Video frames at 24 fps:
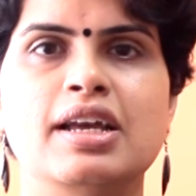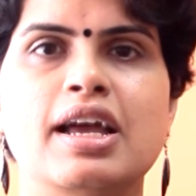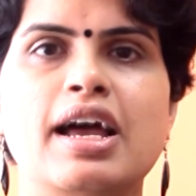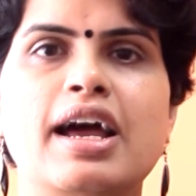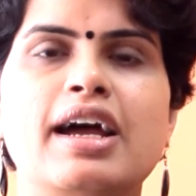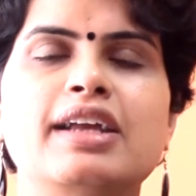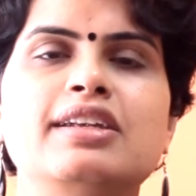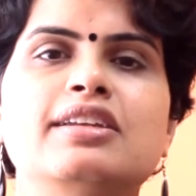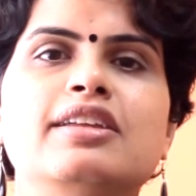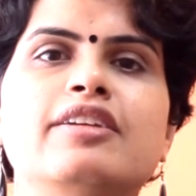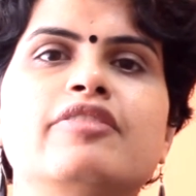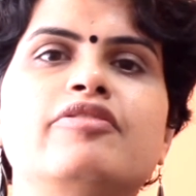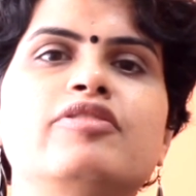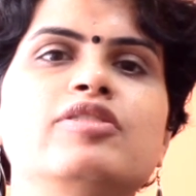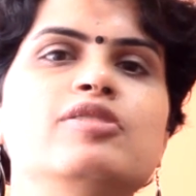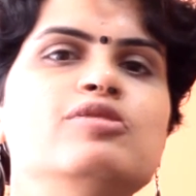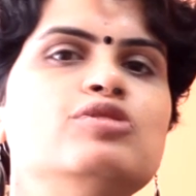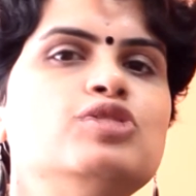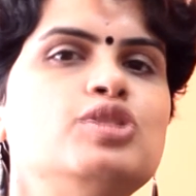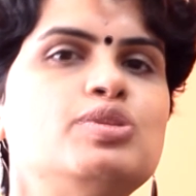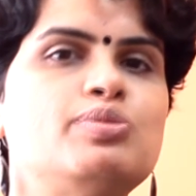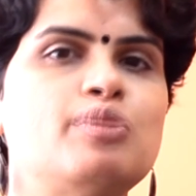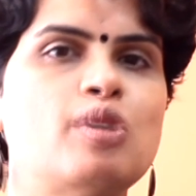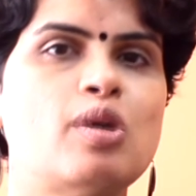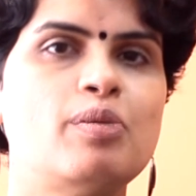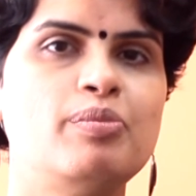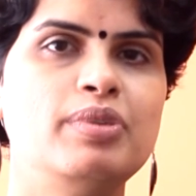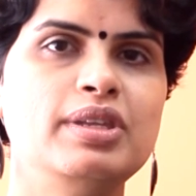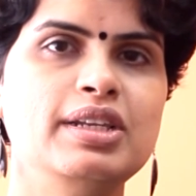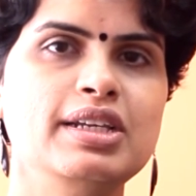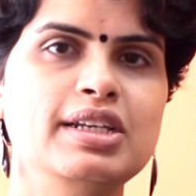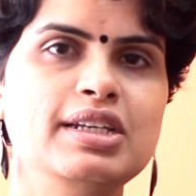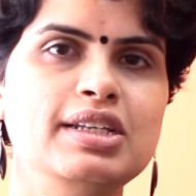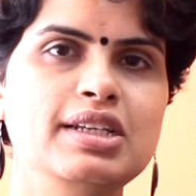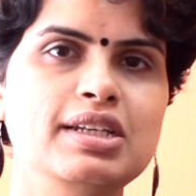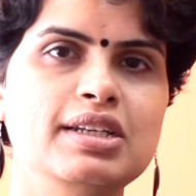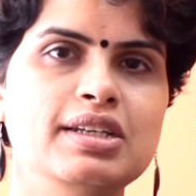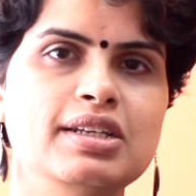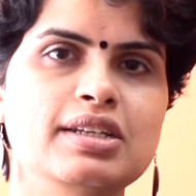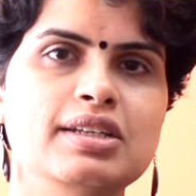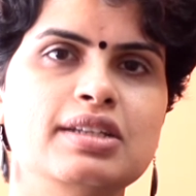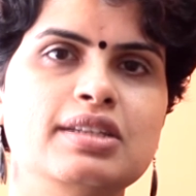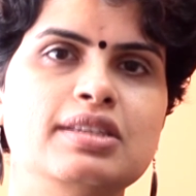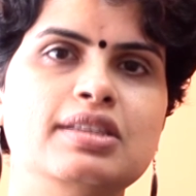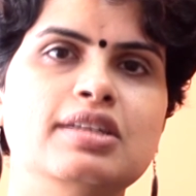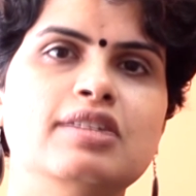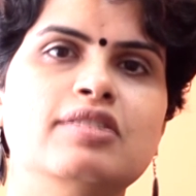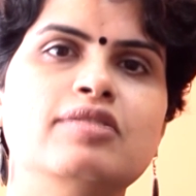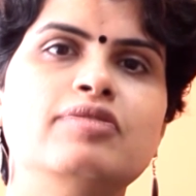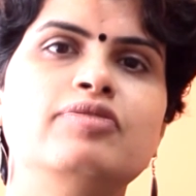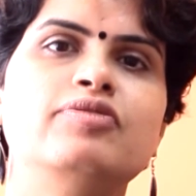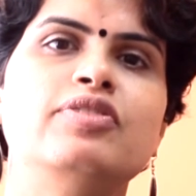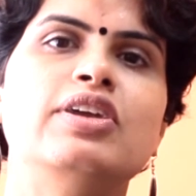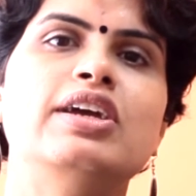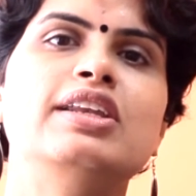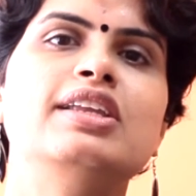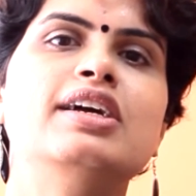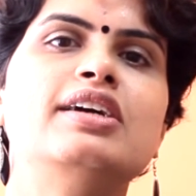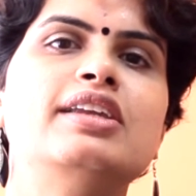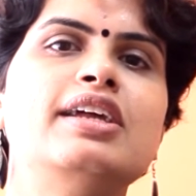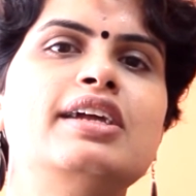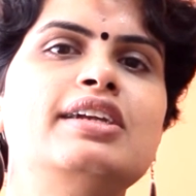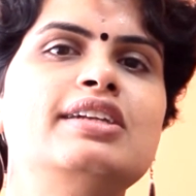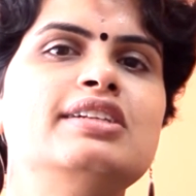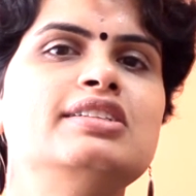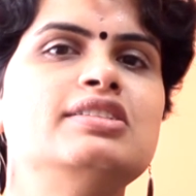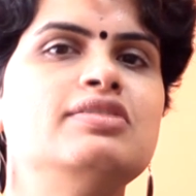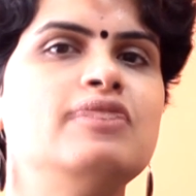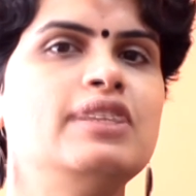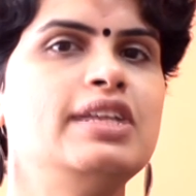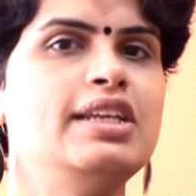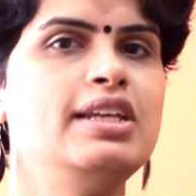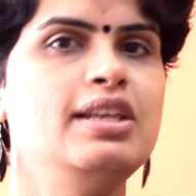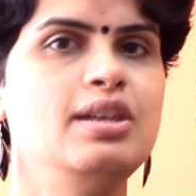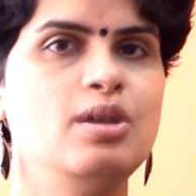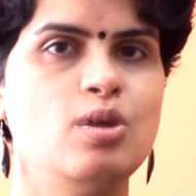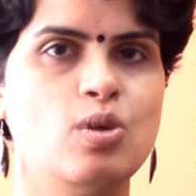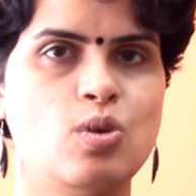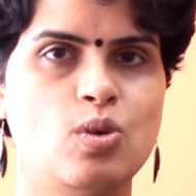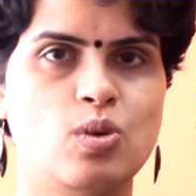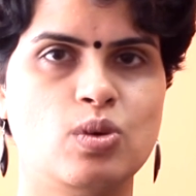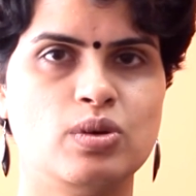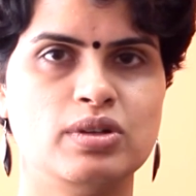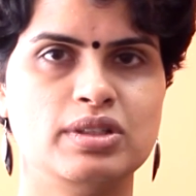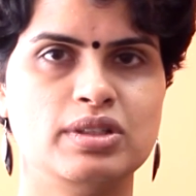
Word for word: and if used properly, the failure rate is very low.